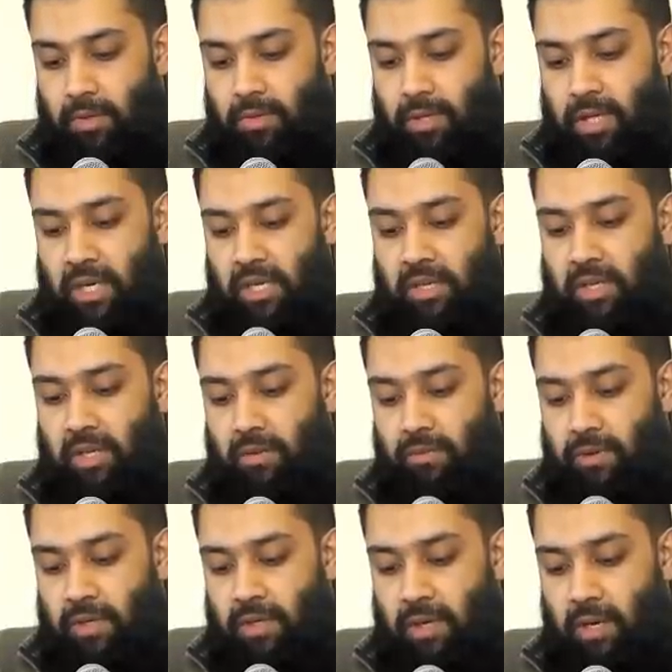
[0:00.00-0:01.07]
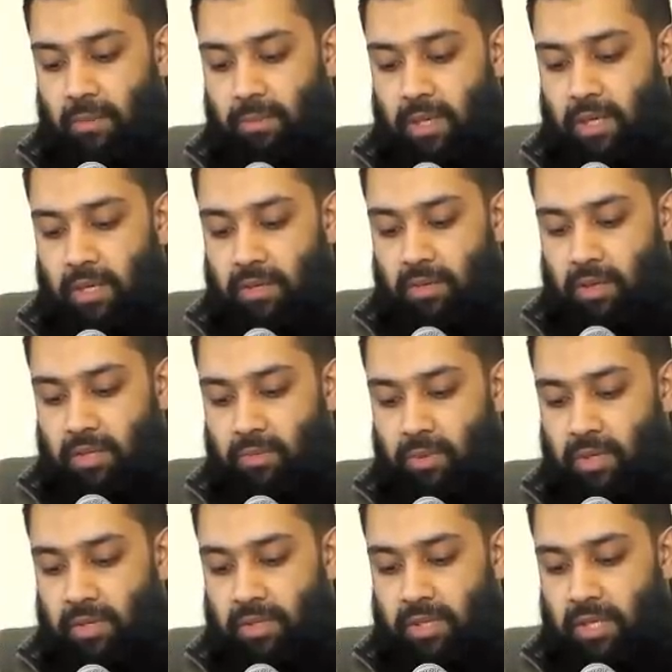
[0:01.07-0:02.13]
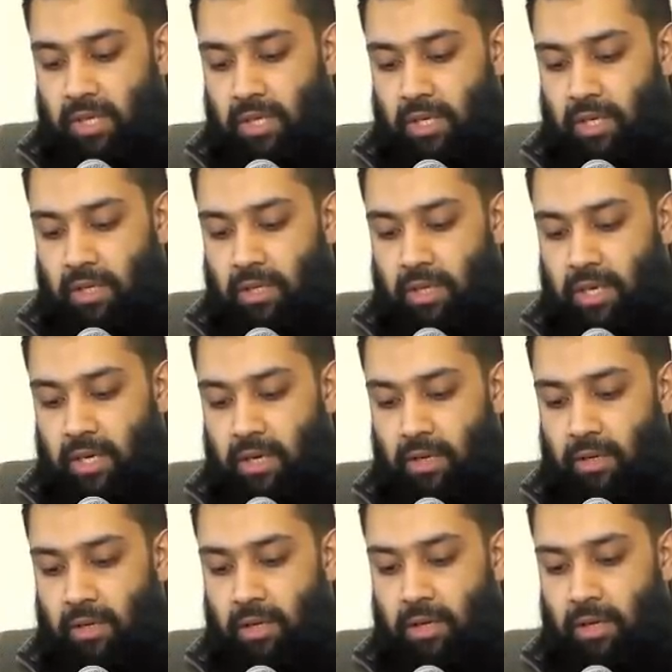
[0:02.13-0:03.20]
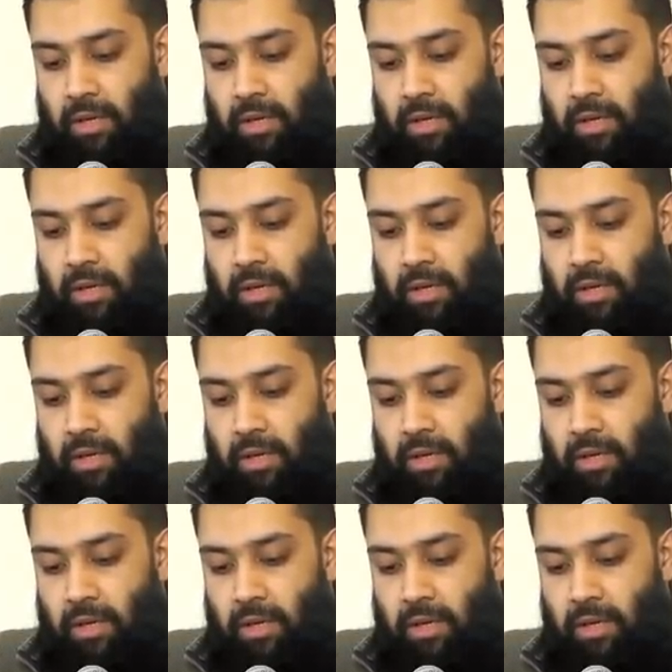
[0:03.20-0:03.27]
So Al-Latif and Khabir, as we can see, they are